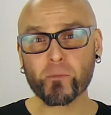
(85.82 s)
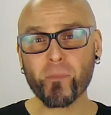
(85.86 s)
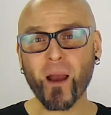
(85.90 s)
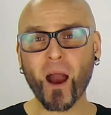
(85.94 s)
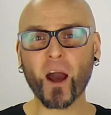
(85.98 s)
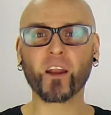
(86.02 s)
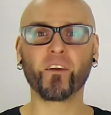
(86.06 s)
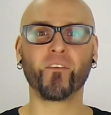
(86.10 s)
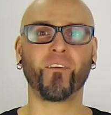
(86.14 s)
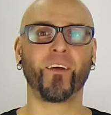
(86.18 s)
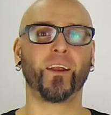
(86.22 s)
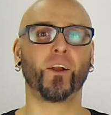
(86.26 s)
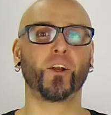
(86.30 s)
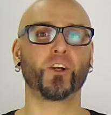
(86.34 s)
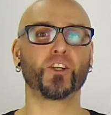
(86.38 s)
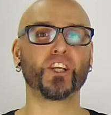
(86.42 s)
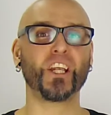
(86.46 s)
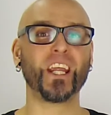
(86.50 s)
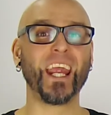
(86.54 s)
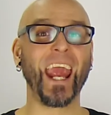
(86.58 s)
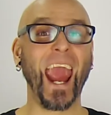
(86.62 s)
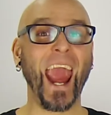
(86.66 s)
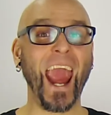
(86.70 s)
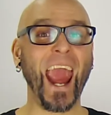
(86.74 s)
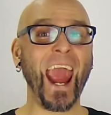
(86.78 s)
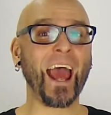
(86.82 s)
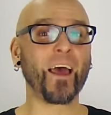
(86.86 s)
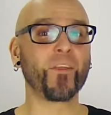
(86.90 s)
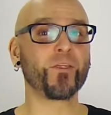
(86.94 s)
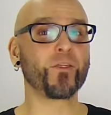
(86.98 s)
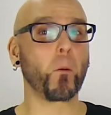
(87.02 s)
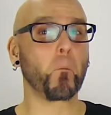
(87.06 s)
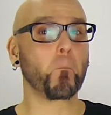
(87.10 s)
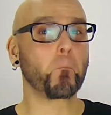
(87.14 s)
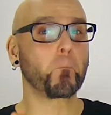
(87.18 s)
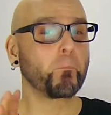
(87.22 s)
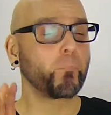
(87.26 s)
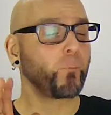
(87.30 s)
amount of energy and
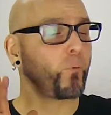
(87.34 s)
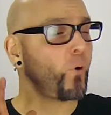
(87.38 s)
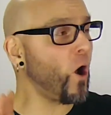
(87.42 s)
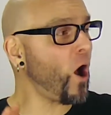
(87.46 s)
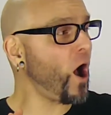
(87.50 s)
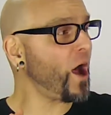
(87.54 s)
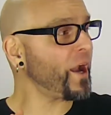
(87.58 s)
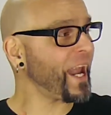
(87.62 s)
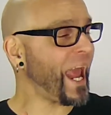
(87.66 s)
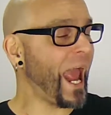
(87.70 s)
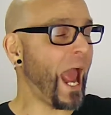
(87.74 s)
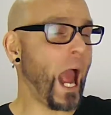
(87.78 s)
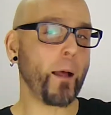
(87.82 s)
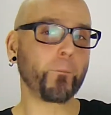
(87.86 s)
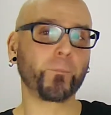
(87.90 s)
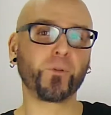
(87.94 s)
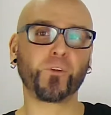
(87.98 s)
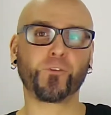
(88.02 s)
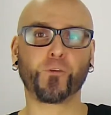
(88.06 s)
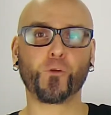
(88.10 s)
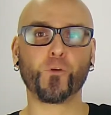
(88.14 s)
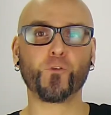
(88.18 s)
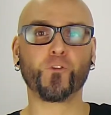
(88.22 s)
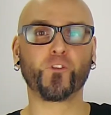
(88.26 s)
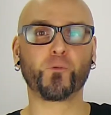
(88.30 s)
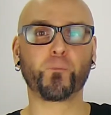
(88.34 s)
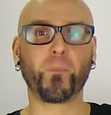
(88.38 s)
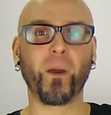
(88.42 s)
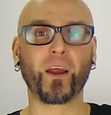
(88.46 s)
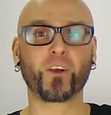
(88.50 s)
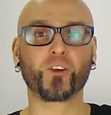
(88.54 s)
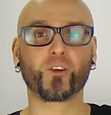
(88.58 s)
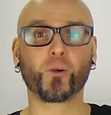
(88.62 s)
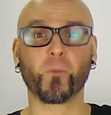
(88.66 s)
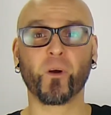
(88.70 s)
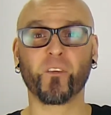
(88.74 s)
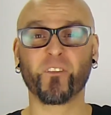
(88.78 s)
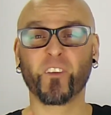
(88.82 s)
the broad amplitude
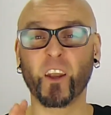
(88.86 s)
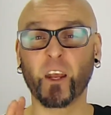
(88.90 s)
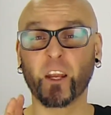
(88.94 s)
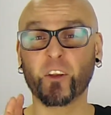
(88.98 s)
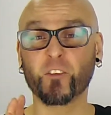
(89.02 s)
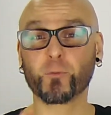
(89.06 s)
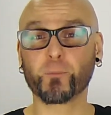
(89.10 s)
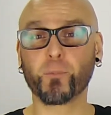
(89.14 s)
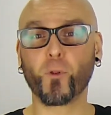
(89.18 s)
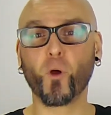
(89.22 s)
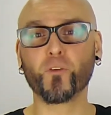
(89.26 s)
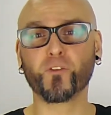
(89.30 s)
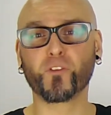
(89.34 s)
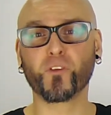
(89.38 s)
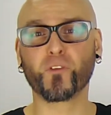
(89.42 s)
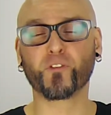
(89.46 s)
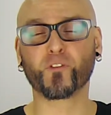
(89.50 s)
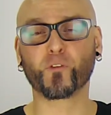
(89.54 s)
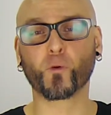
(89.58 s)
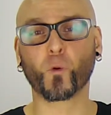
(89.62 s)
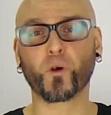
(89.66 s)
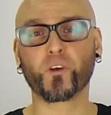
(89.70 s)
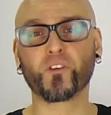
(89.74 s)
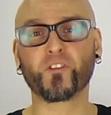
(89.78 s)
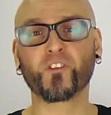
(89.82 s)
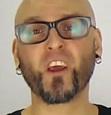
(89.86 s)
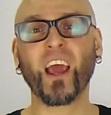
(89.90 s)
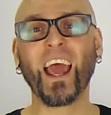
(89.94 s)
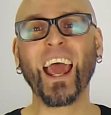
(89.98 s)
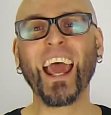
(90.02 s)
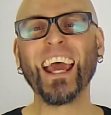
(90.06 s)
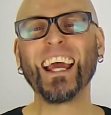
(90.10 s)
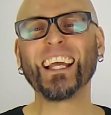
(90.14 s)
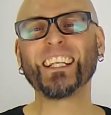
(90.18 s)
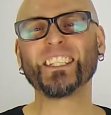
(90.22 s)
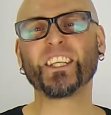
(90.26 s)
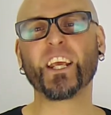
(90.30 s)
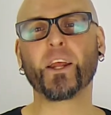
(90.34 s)
spectrum of an explosive source
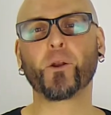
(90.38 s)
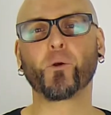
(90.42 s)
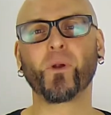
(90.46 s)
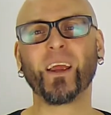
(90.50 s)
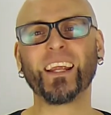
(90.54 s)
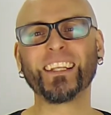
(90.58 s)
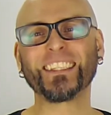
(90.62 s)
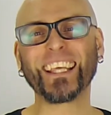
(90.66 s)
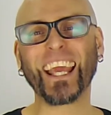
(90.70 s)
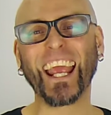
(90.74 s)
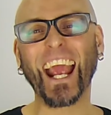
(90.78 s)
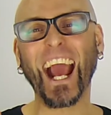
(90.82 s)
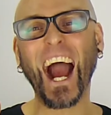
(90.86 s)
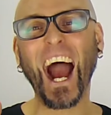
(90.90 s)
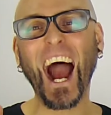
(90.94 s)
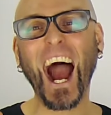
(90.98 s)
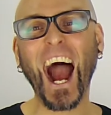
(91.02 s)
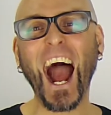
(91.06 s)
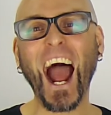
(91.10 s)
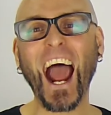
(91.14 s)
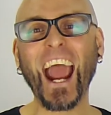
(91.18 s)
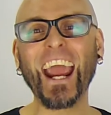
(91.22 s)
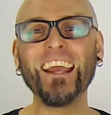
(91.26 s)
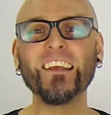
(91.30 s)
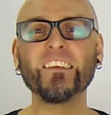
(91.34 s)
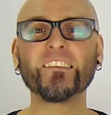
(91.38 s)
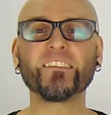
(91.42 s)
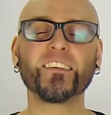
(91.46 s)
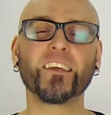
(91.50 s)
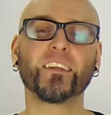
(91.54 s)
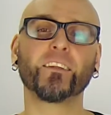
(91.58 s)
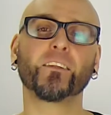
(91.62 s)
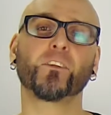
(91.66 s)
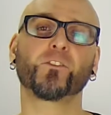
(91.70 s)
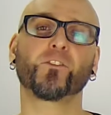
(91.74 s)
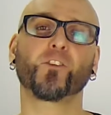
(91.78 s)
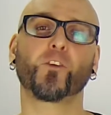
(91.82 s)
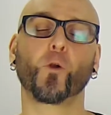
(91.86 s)
generates a high
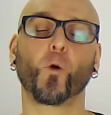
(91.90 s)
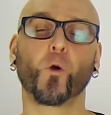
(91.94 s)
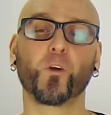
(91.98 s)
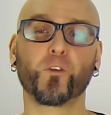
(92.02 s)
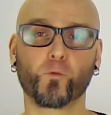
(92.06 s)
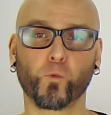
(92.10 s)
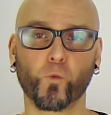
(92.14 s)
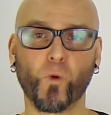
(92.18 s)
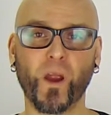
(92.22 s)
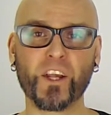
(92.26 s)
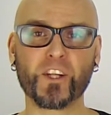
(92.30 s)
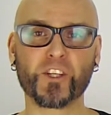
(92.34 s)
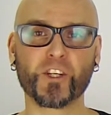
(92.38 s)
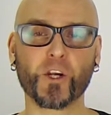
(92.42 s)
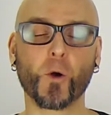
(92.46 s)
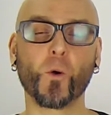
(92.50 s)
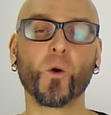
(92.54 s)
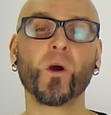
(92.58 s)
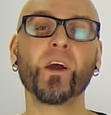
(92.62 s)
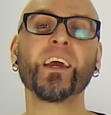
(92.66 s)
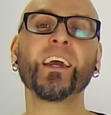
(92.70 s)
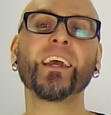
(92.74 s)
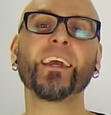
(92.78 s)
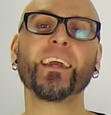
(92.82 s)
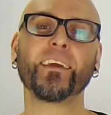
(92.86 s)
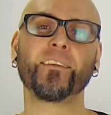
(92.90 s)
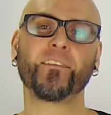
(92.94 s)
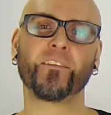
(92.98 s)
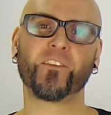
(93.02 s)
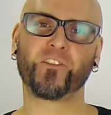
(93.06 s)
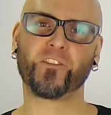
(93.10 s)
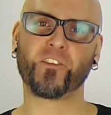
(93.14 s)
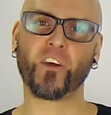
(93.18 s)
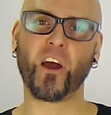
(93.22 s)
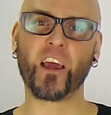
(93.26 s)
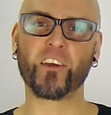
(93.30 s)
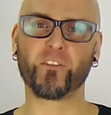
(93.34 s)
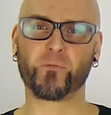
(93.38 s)
signal to noise ratio in the
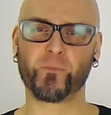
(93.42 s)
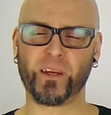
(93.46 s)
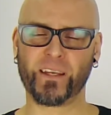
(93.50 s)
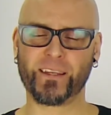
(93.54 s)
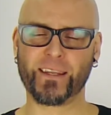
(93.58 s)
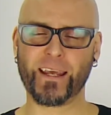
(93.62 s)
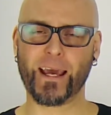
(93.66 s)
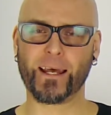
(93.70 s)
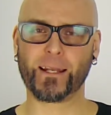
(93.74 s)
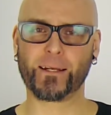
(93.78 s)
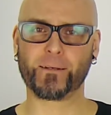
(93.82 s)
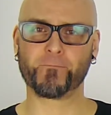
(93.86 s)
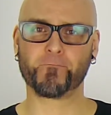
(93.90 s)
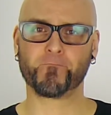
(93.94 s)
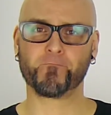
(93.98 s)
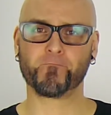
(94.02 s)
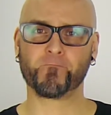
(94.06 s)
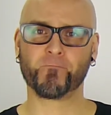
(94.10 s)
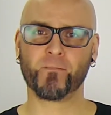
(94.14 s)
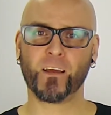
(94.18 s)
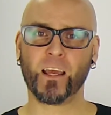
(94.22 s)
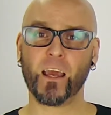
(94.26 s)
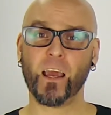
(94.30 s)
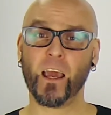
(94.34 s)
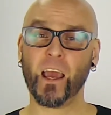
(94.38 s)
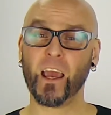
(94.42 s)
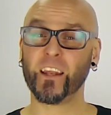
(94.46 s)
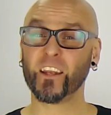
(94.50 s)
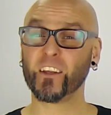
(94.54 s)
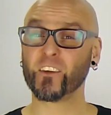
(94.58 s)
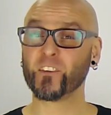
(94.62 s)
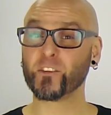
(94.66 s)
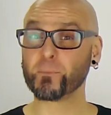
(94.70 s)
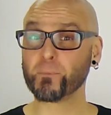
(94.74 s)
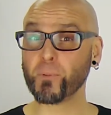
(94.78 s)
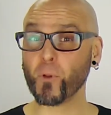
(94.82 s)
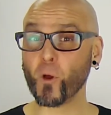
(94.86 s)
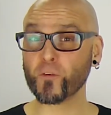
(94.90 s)
seismic data. An
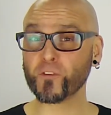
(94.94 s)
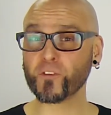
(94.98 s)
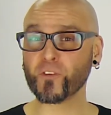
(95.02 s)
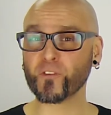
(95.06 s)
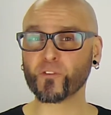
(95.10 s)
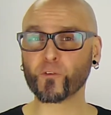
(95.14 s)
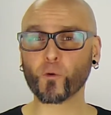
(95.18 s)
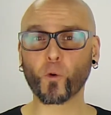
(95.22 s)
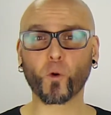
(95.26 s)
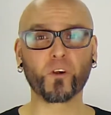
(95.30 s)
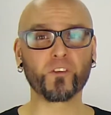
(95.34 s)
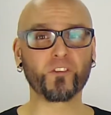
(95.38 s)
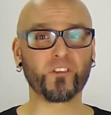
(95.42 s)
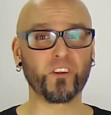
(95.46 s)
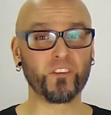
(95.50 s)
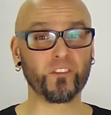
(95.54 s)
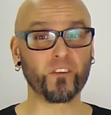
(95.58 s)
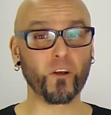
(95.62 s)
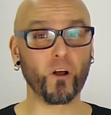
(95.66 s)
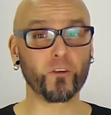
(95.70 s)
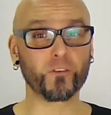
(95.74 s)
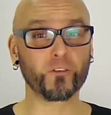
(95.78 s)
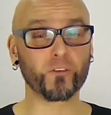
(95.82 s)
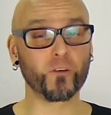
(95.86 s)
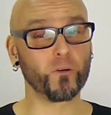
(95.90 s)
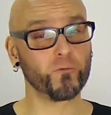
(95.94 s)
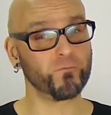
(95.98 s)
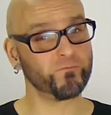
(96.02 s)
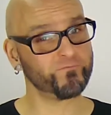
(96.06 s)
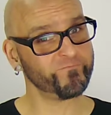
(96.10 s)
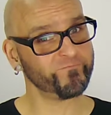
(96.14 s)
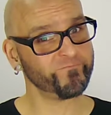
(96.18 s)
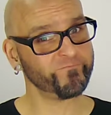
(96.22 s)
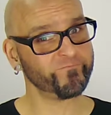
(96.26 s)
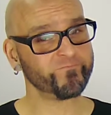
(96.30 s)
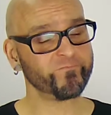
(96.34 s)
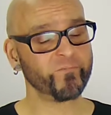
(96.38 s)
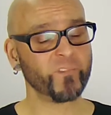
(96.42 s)
explosive source is also
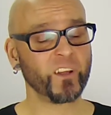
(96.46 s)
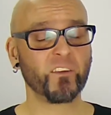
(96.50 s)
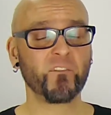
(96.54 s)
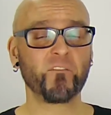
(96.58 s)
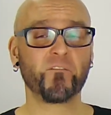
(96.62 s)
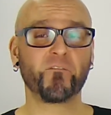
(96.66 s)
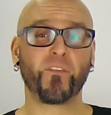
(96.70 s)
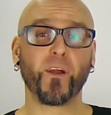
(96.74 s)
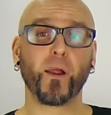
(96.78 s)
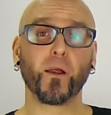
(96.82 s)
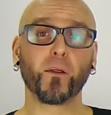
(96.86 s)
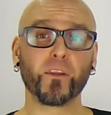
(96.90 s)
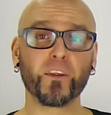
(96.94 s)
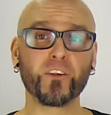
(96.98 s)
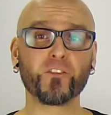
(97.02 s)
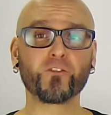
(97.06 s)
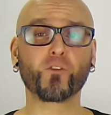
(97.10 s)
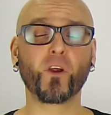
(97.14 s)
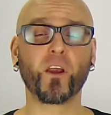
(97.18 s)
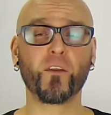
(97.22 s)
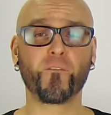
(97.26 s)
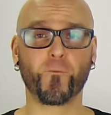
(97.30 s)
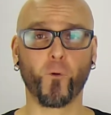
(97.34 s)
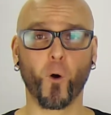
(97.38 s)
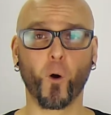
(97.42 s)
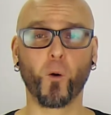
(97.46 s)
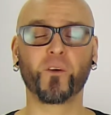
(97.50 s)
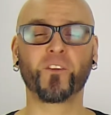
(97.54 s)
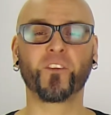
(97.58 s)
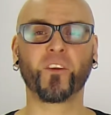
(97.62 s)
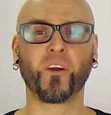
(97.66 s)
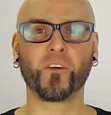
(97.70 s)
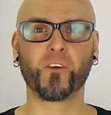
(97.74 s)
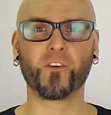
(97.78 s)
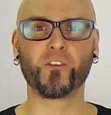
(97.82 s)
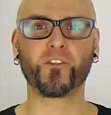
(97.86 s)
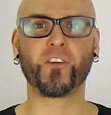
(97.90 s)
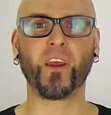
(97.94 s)
fairly straightforward to
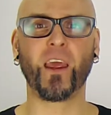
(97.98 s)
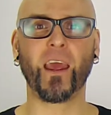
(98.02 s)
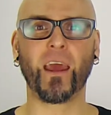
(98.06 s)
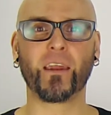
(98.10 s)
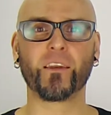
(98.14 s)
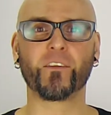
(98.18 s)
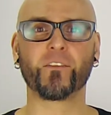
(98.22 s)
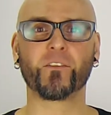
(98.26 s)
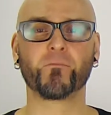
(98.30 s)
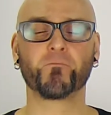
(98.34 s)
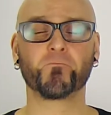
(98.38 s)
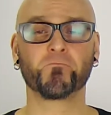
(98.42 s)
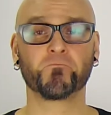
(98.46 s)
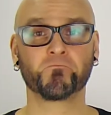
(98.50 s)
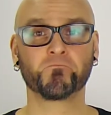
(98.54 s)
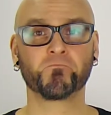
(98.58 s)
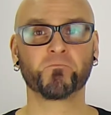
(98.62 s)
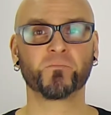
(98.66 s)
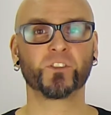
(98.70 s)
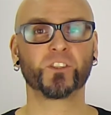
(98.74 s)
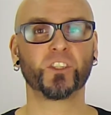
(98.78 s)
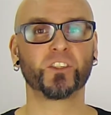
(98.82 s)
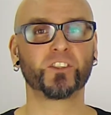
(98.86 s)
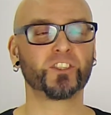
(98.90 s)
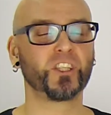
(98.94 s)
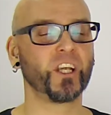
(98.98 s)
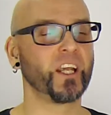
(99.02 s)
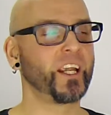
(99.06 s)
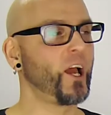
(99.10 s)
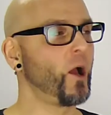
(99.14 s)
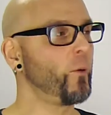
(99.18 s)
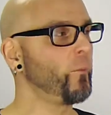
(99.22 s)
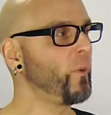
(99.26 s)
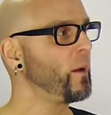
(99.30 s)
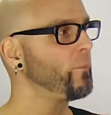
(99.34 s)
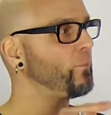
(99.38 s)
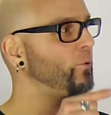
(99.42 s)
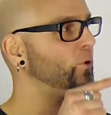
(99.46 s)
understand. Just check
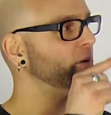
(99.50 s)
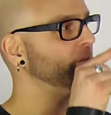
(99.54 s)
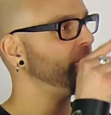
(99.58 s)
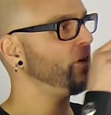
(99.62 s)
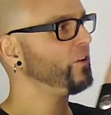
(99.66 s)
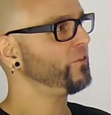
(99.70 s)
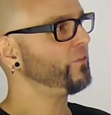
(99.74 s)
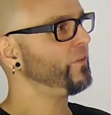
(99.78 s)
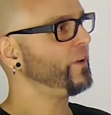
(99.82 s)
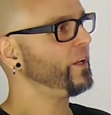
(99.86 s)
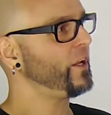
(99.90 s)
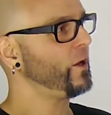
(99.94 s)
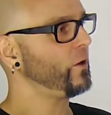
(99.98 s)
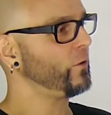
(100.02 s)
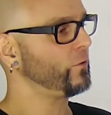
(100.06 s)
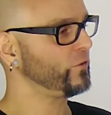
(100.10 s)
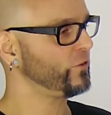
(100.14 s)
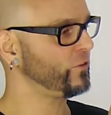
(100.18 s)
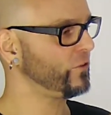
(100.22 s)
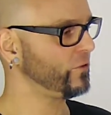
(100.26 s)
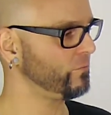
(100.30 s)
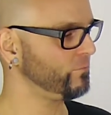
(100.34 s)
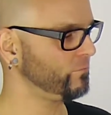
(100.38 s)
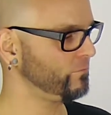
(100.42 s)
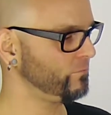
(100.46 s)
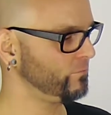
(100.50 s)
out my previous videos.